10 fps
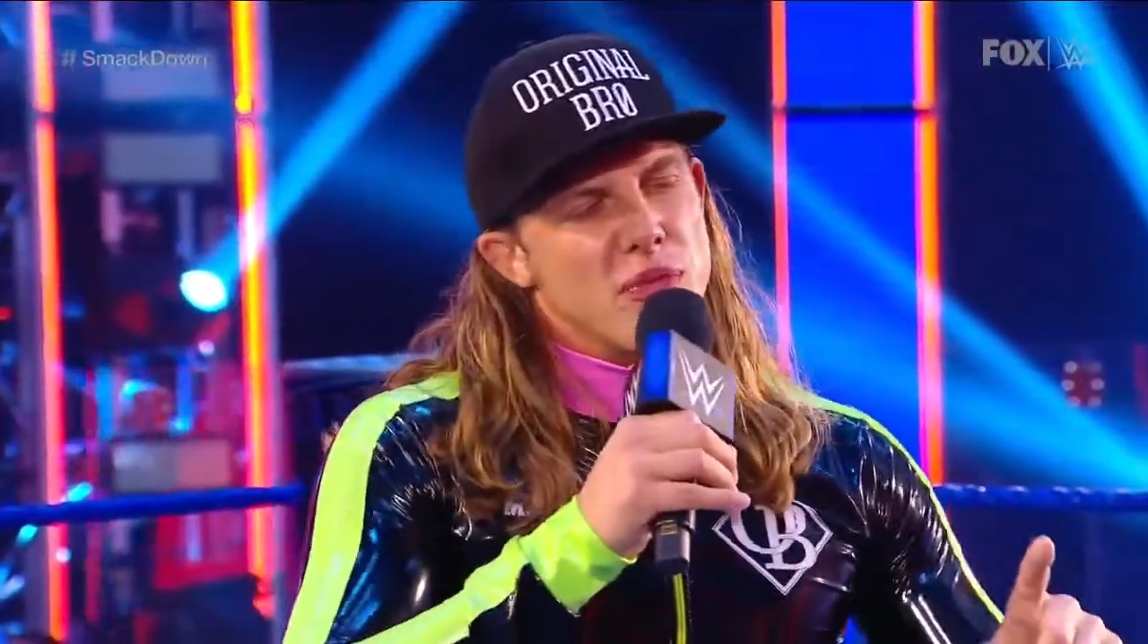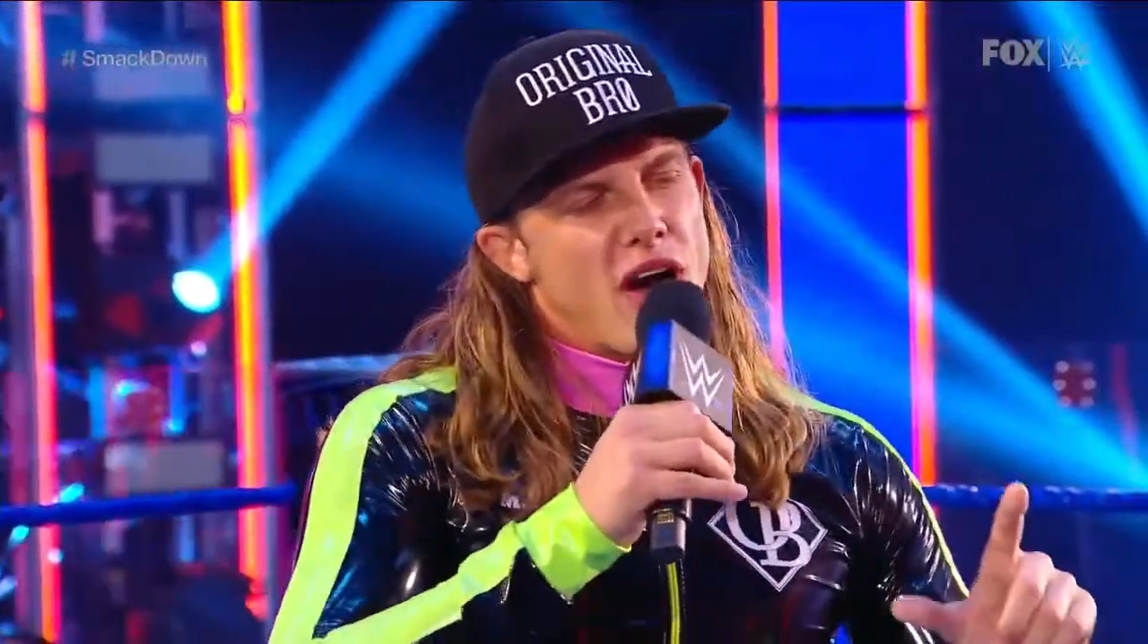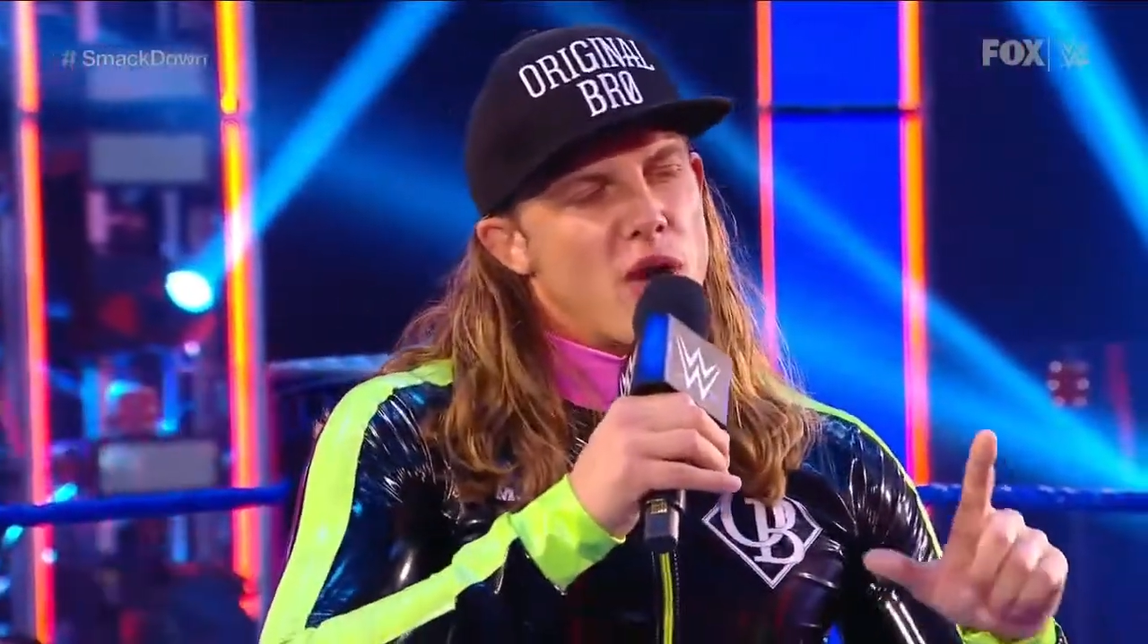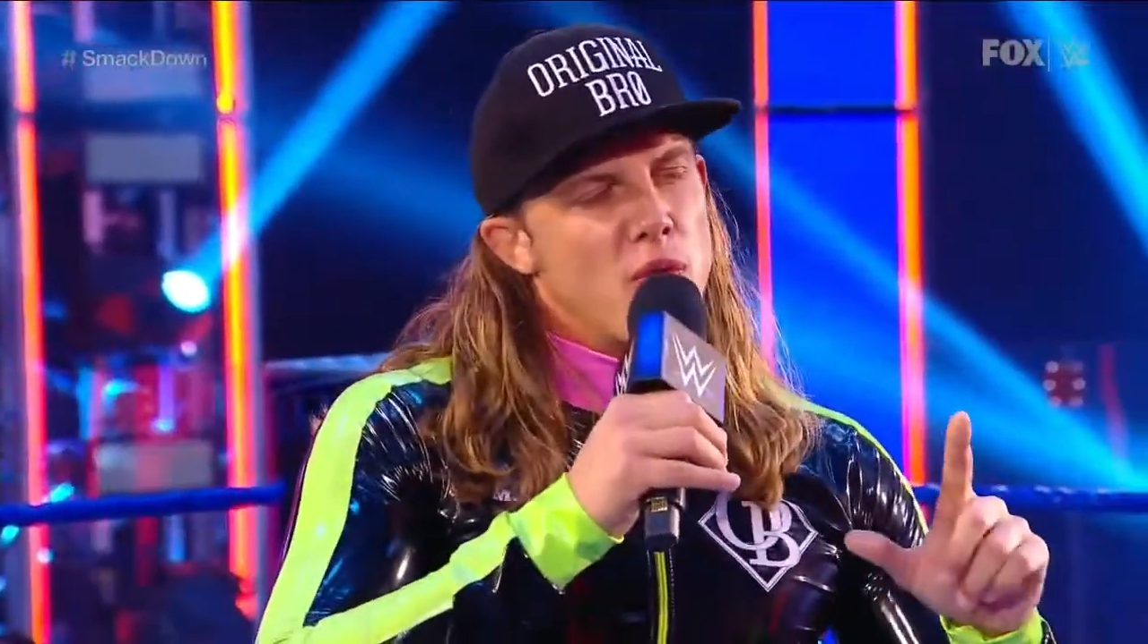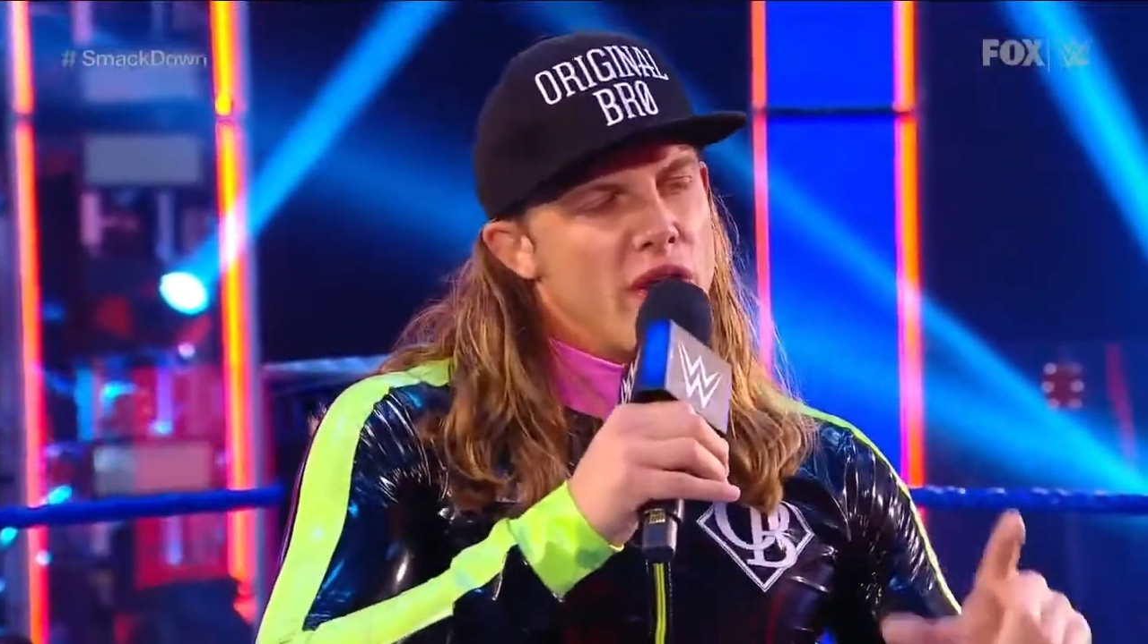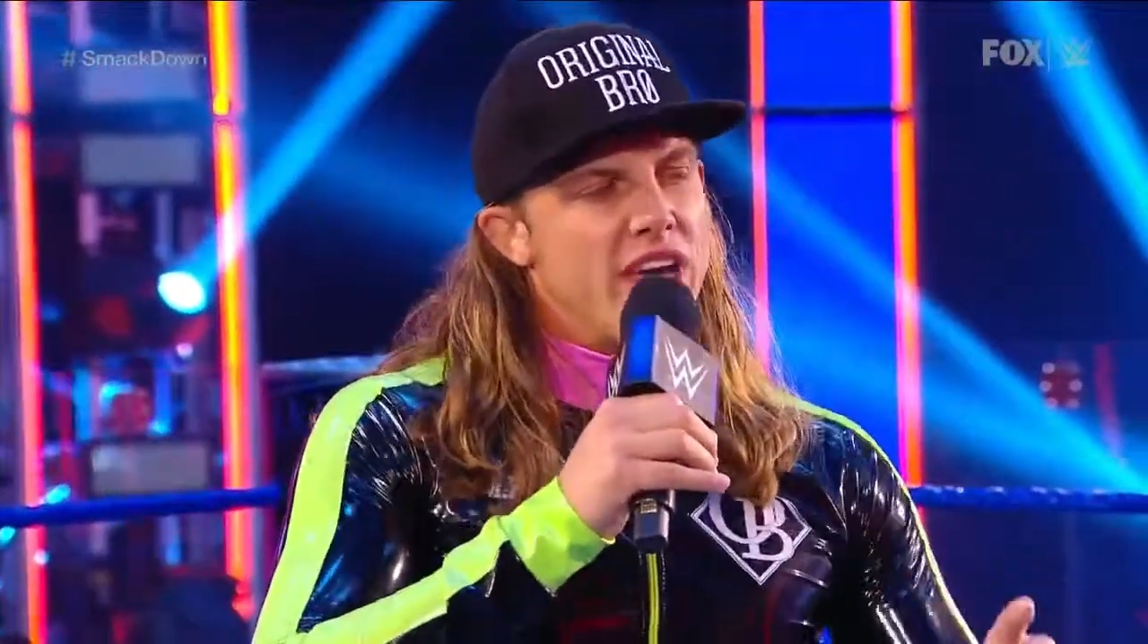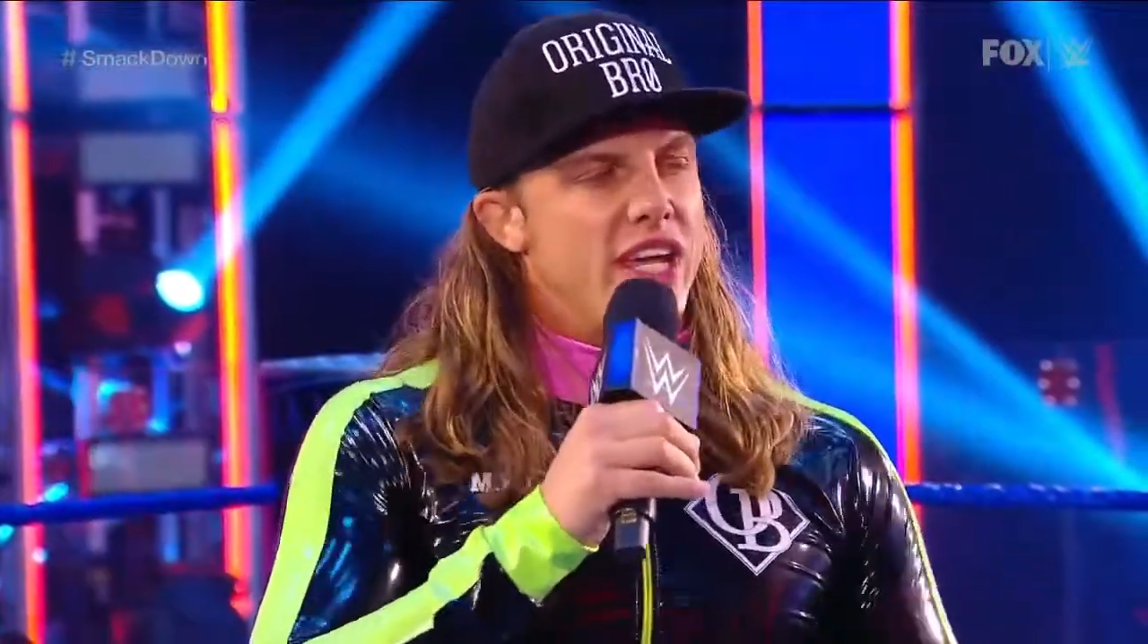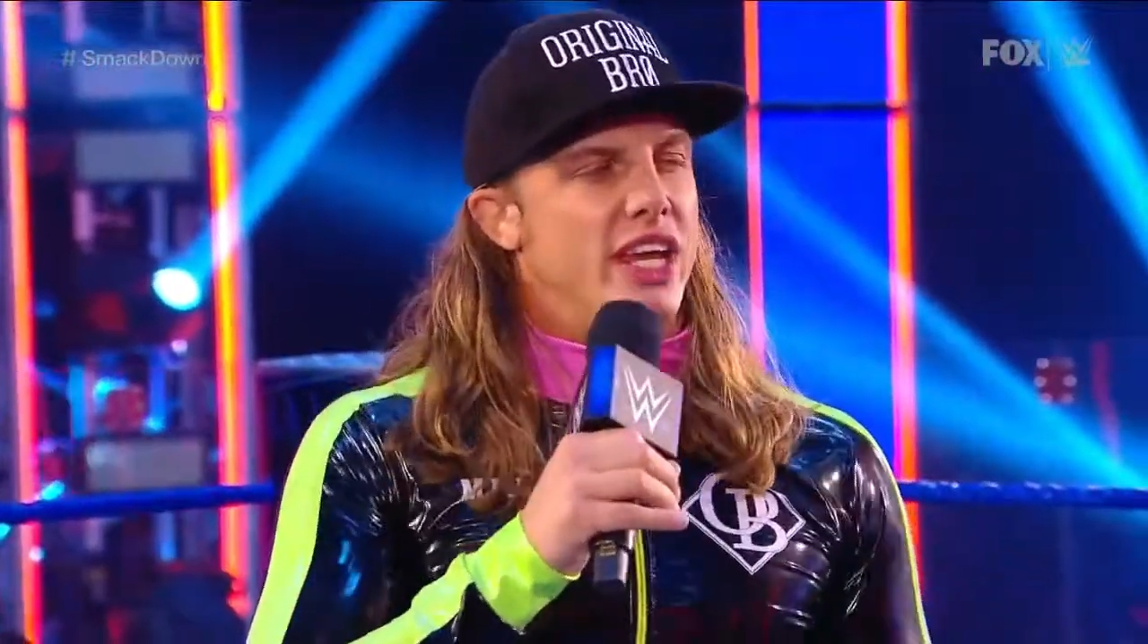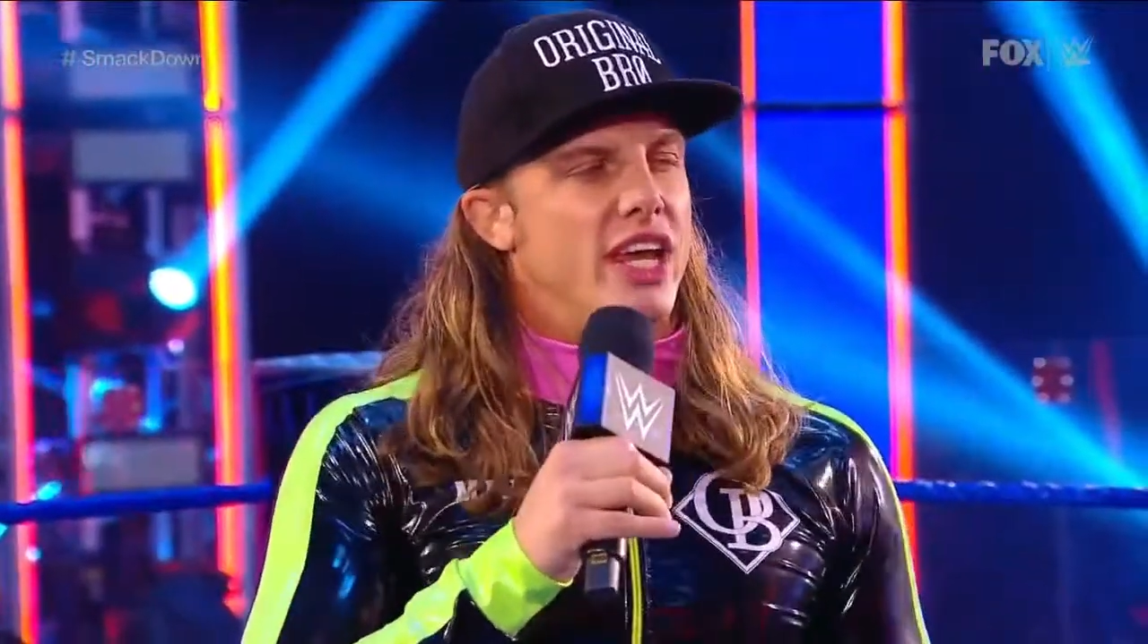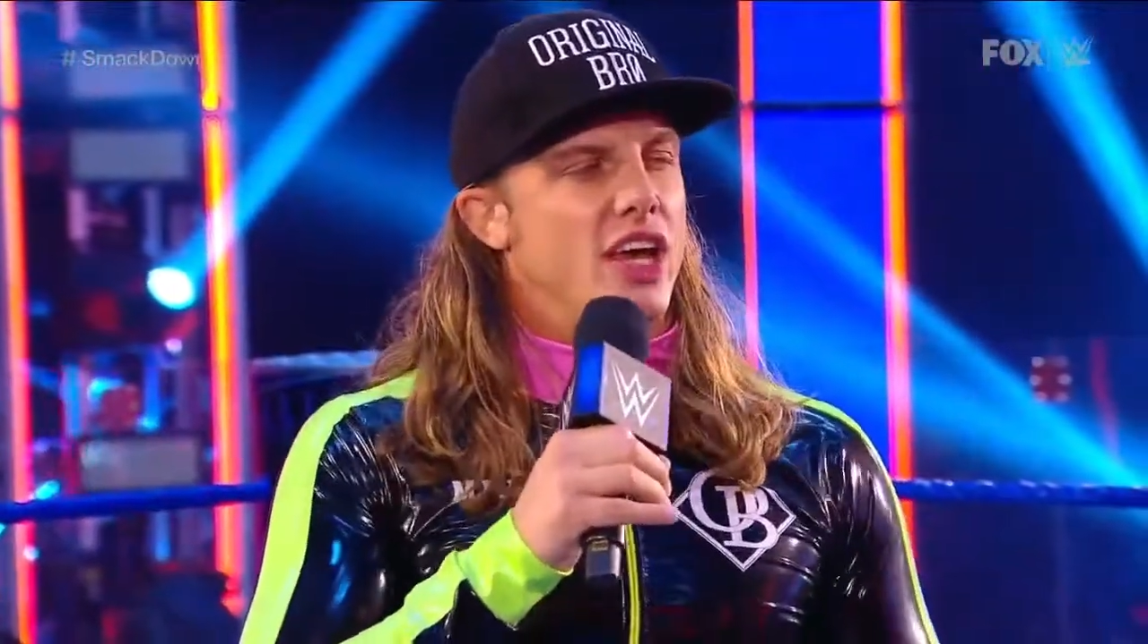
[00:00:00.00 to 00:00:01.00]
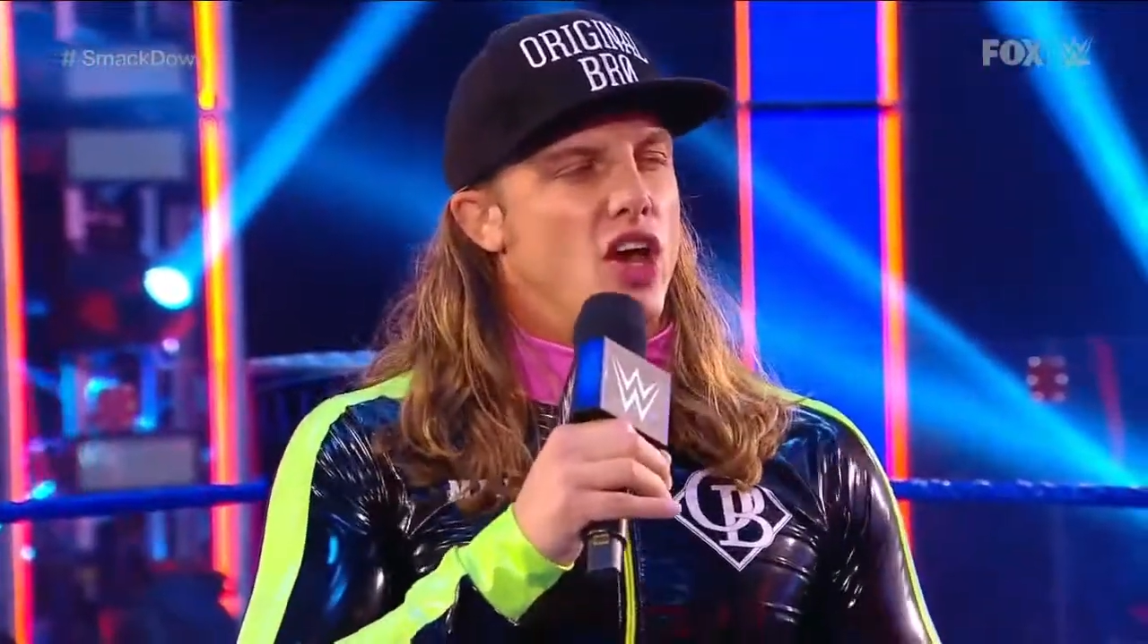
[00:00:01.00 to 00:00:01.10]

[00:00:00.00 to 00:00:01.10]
my win